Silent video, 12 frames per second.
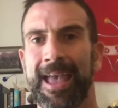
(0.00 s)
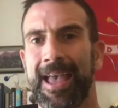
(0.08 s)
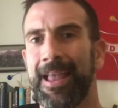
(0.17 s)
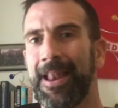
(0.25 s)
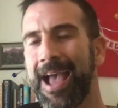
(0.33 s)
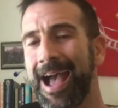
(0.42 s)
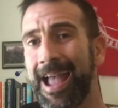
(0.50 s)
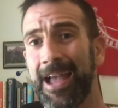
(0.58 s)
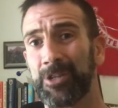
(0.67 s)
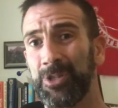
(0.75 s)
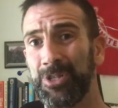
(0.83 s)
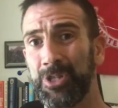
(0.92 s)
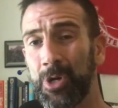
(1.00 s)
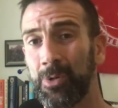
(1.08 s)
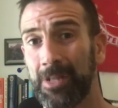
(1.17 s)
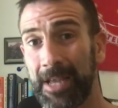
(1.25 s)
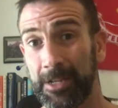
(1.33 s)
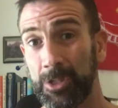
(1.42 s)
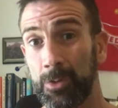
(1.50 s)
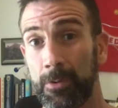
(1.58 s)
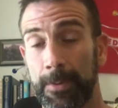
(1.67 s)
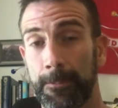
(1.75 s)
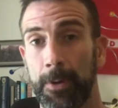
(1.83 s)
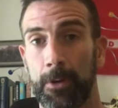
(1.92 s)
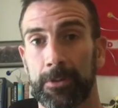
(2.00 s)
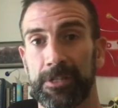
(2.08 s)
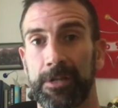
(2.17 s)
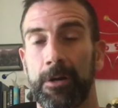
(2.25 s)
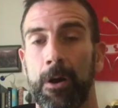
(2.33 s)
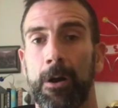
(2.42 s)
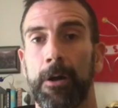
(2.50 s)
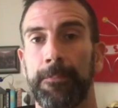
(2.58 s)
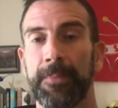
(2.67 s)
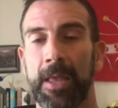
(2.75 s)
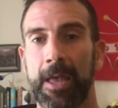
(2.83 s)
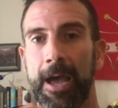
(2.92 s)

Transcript: And I actually don't like doing bulks at all.